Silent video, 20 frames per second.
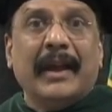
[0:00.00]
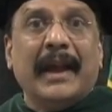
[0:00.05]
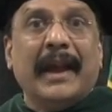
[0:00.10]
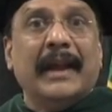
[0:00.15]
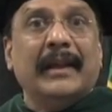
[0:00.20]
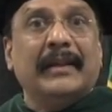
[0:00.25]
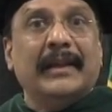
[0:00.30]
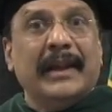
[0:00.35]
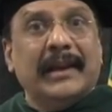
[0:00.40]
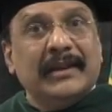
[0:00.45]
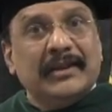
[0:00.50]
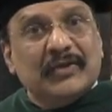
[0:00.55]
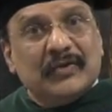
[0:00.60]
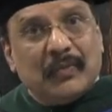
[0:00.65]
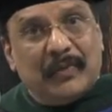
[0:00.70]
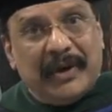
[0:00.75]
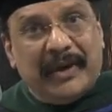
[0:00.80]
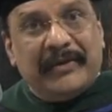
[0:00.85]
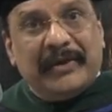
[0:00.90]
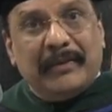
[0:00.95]
And that is
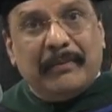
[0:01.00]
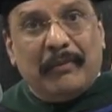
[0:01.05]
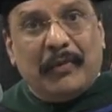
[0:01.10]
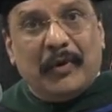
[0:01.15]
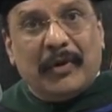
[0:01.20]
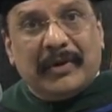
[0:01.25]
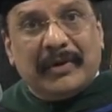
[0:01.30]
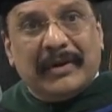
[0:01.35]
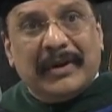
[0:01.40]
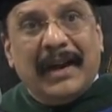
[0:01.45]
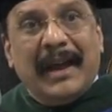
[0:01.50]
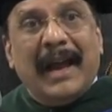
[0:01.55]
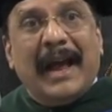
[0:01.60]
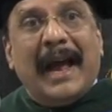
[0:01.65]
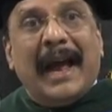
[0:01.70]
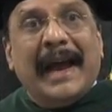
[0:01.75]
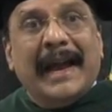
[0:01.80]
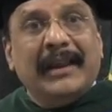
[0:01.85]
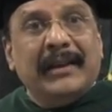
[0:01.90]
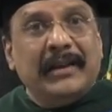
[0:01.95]
very important.
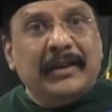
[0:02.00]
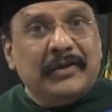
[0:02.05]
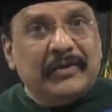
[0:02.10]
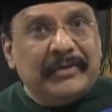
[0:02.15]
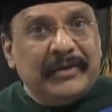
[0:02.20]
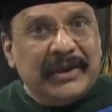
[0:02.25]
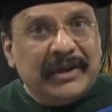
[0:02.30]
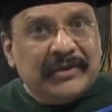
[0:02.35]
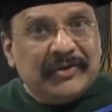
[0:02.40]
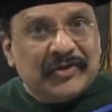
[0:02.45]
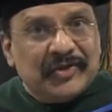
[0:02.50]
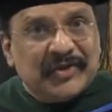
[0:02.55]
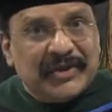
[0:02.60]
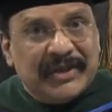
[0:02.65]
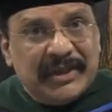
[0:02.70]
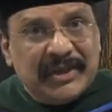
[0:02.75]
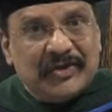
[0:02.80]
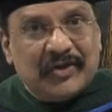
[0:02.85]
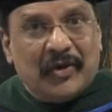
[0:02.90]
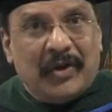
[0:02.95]
I think you need to
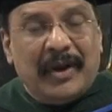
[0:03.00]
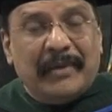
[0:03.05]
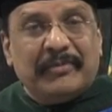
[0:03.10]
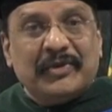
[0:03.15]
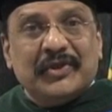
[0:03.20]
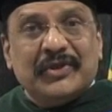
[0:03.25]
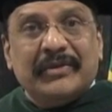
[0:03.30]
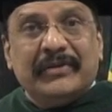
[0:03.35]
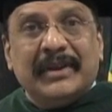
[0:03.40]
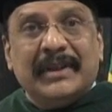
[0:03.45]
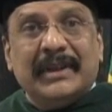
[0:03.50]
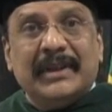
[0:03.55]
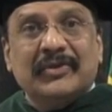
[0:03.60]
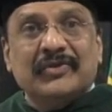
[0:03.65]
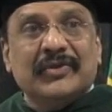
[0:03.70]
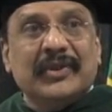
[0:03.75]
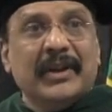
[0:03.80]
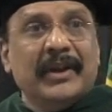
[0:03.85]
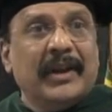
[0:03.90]
seize the opportunities,